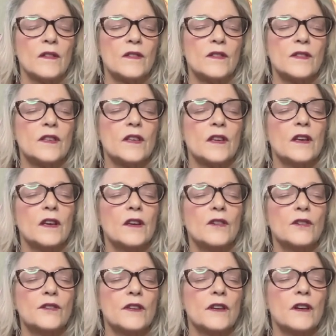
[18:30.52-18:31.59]
See
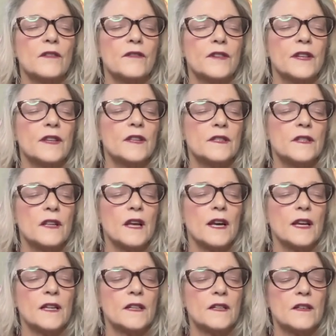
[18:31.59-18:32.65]
yourself in this
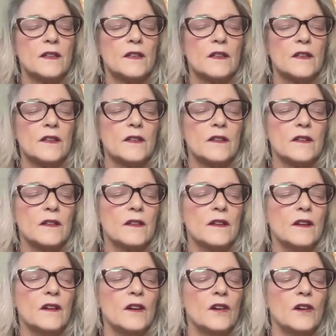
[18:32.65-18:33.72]
light.
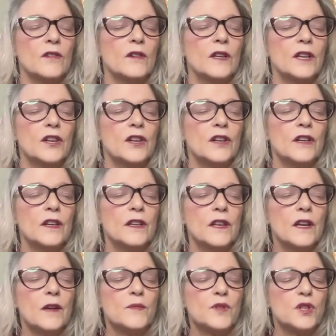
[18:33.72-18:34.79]
Only good
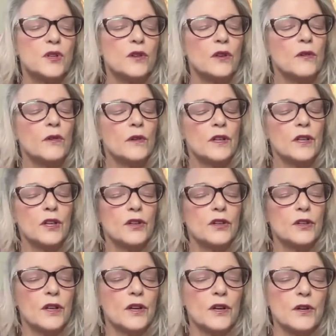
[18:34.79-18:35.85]
comes to you, only
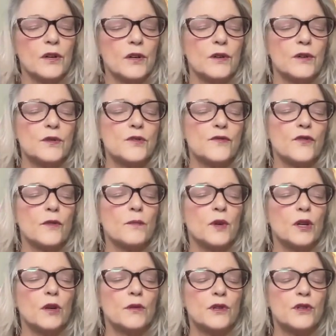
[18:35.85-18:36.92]
good goes from
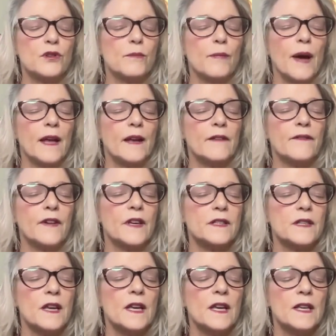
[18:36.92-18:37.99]
you as you
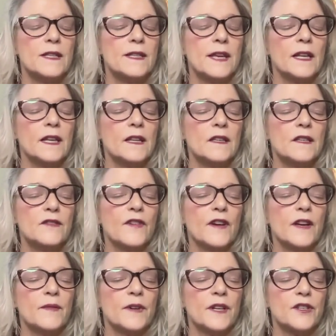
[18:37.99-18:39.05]
manifest, setting this
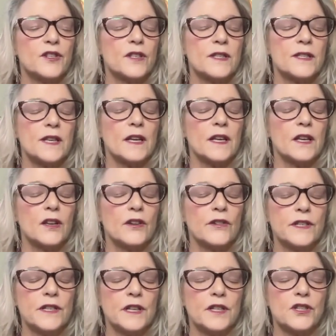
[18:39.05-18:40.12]
vibration, setting your
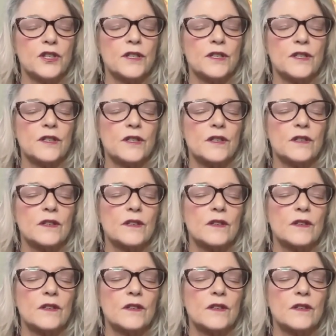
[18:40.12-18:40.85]
intentions.